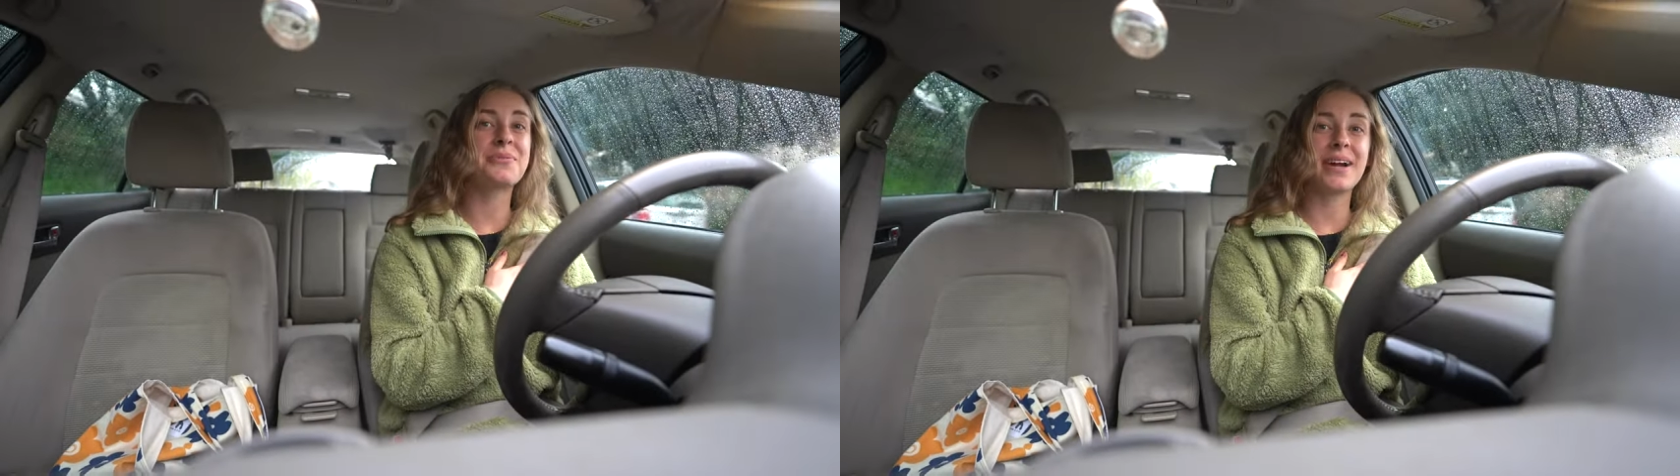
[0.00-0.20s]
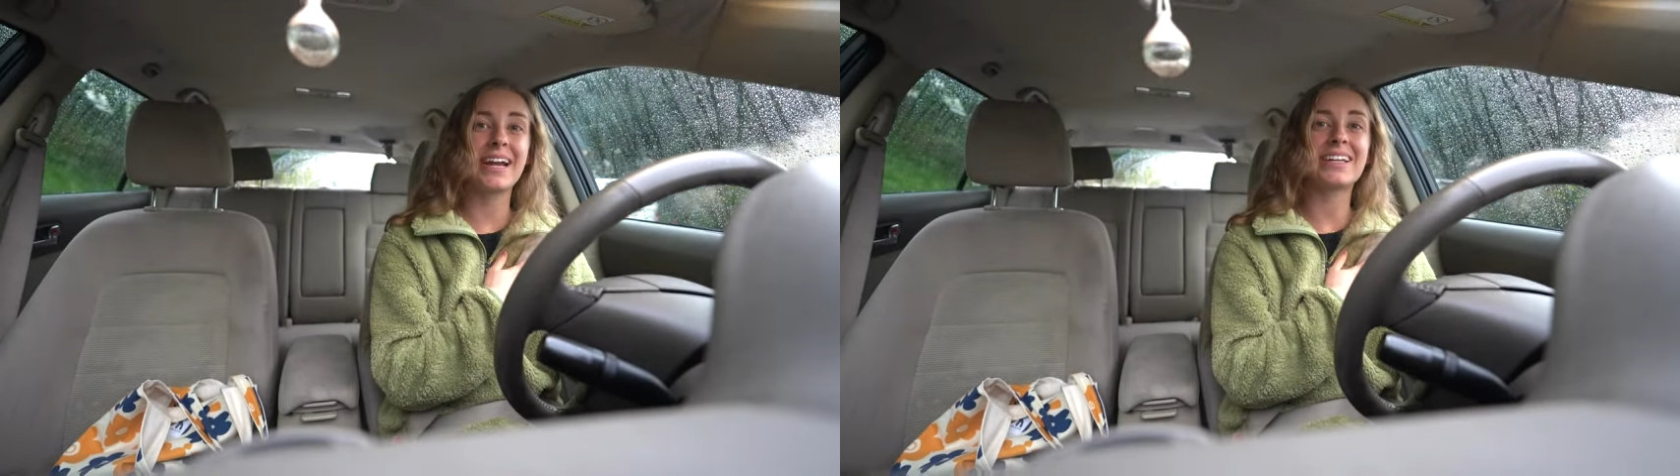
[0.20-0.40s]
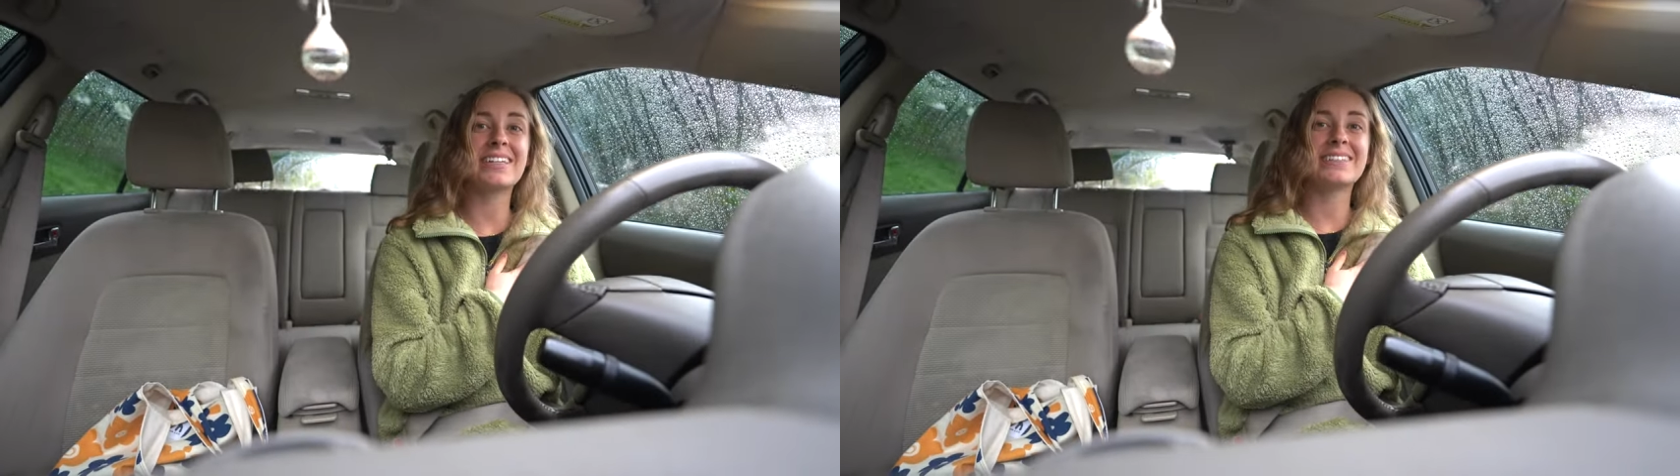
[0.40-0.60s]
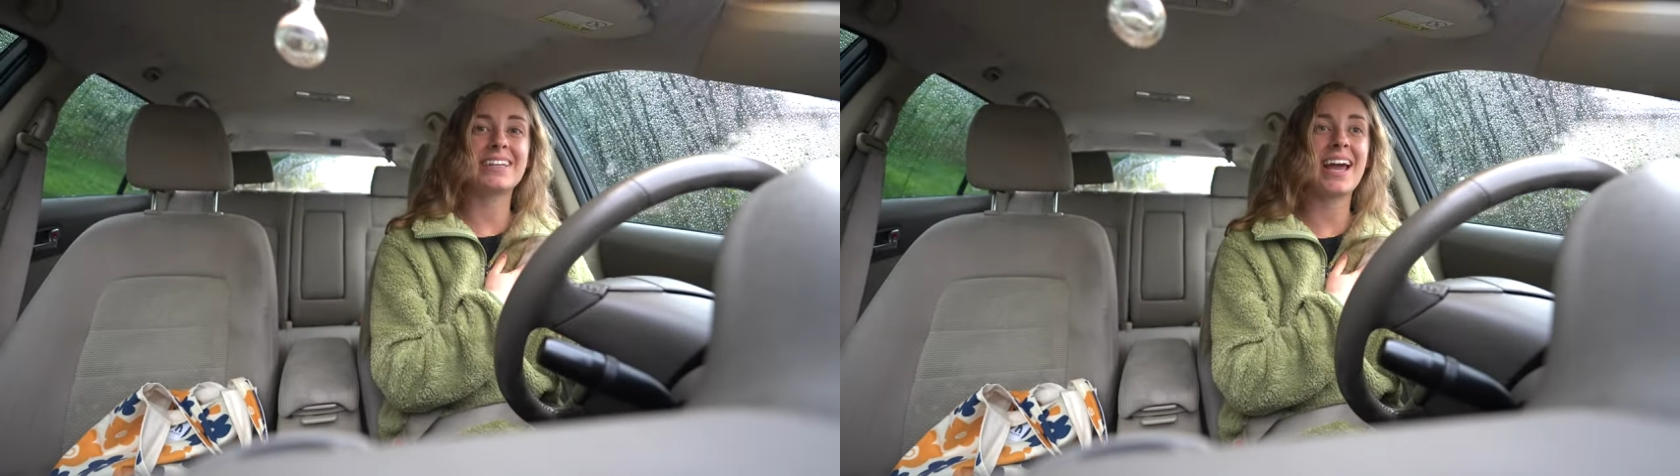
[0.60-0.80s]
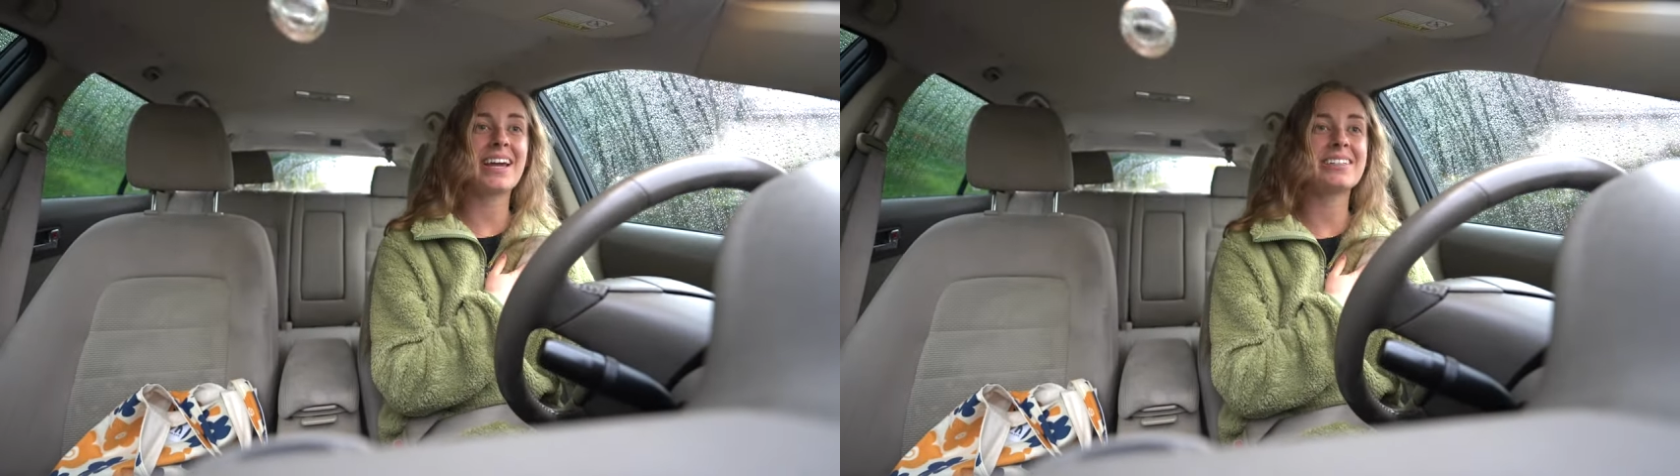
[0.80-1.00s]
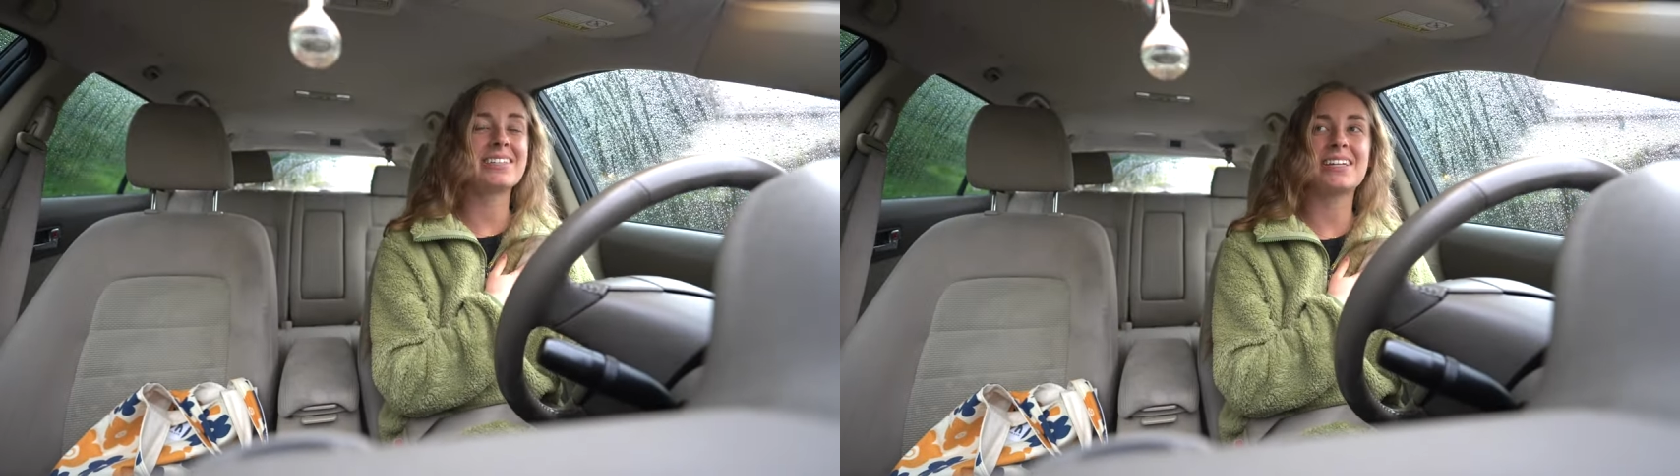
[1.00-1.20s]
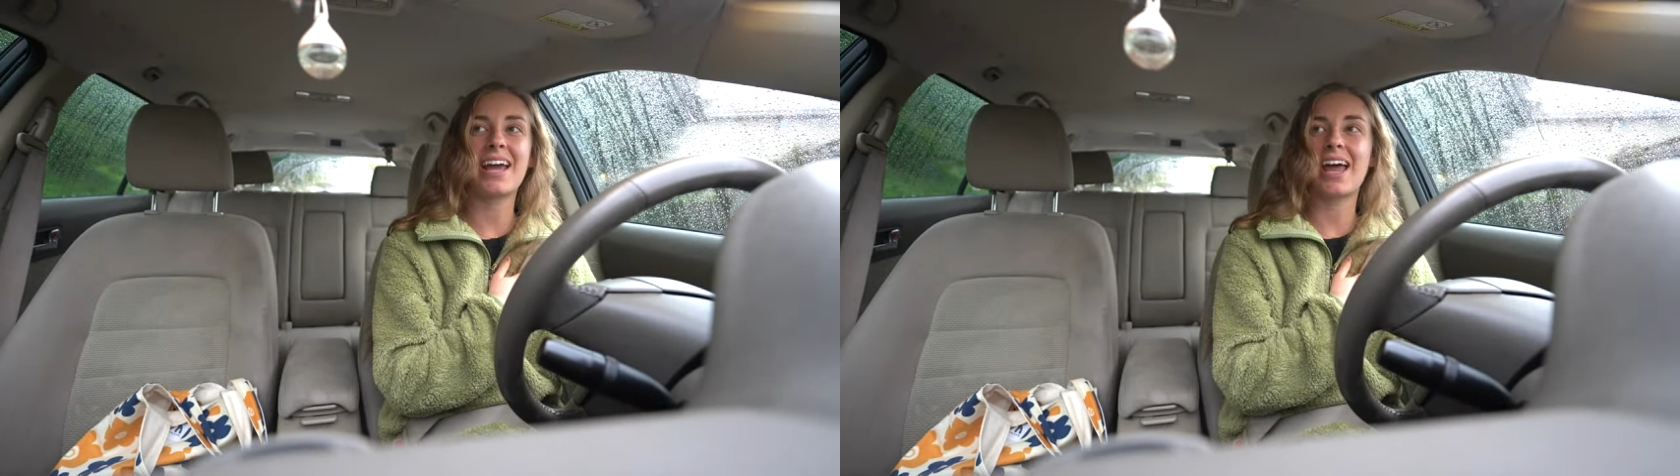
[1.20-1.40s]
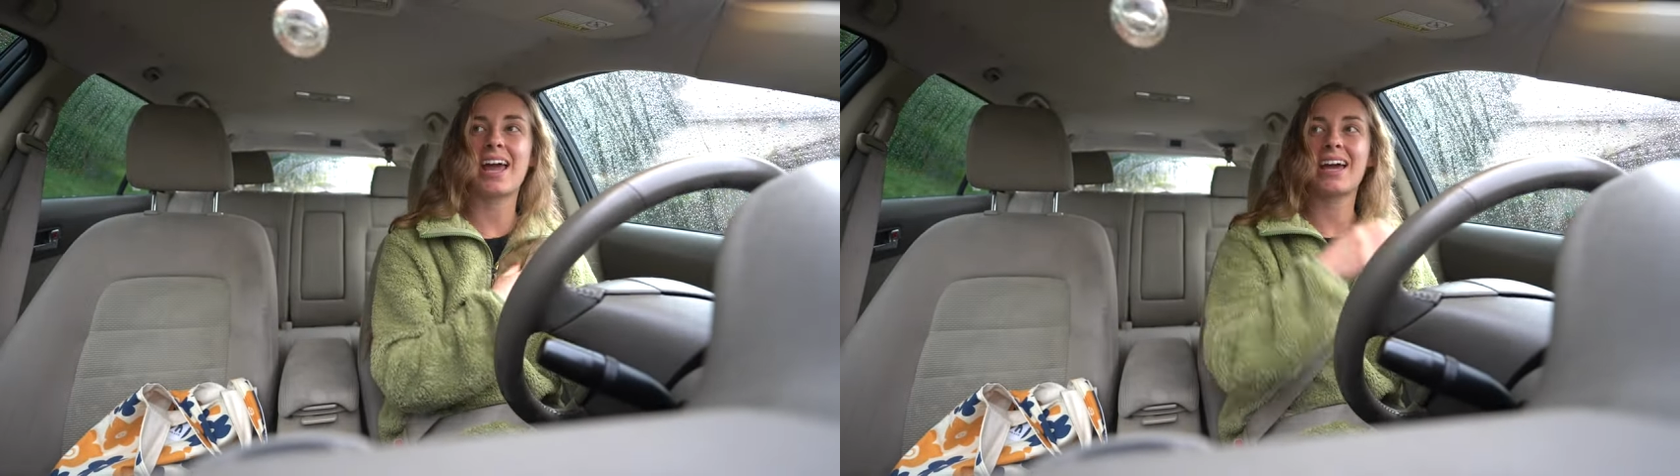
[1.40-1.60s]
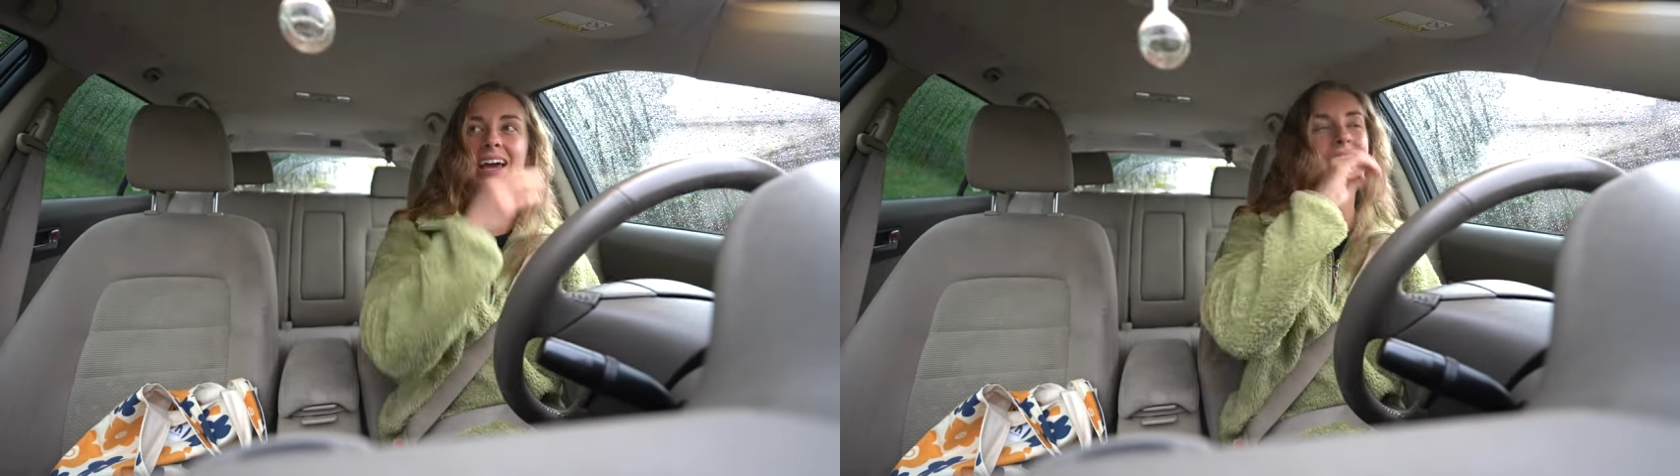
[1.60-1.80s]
rainy day today.